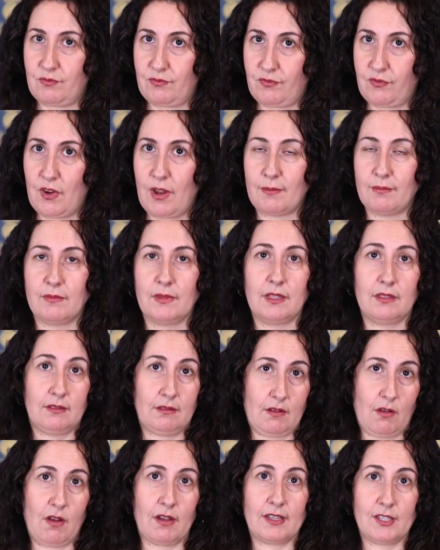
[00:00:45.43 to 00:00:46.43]
from
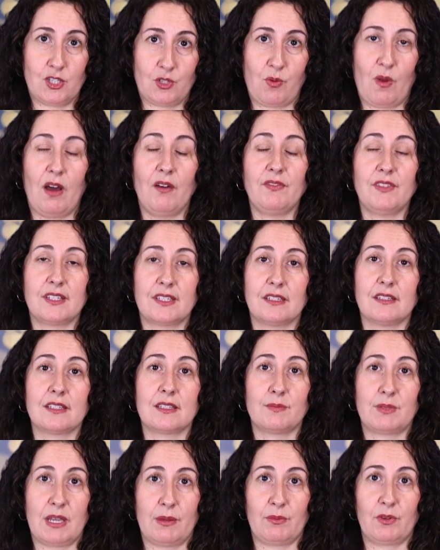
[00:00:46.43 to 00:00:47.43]
August 12th until
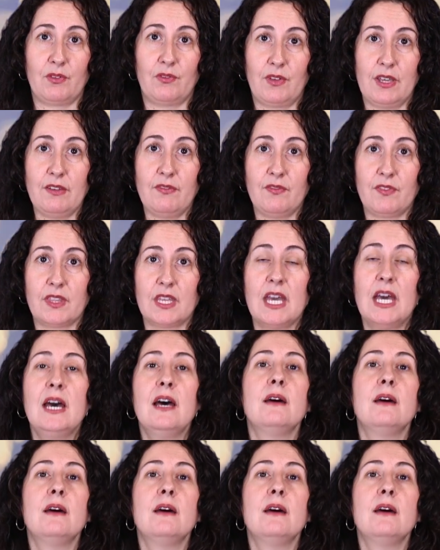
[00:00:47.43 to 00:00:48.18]
September 5th